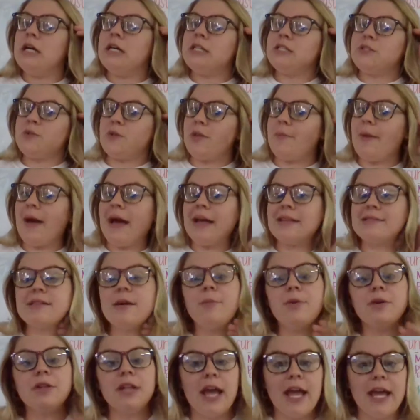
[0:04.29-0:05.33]
So in the past
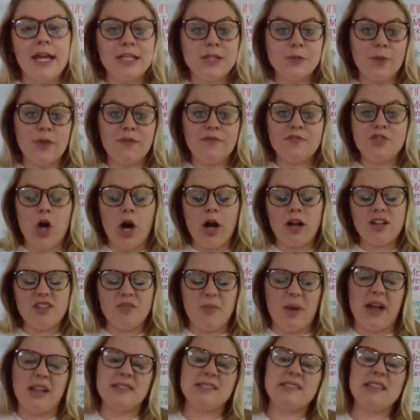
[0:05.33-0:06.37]
couple of days, we've talked
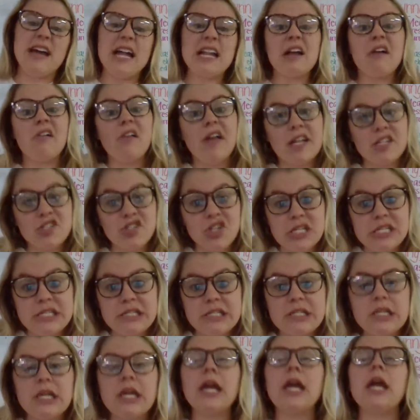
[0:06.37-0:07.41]
about static
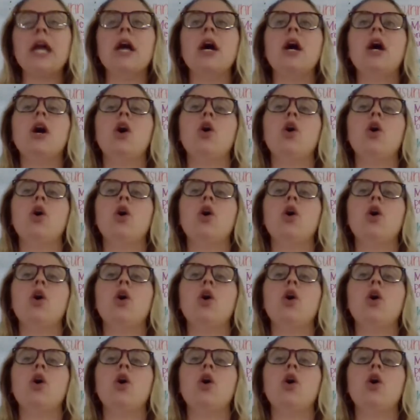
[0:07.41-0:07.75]
electricity,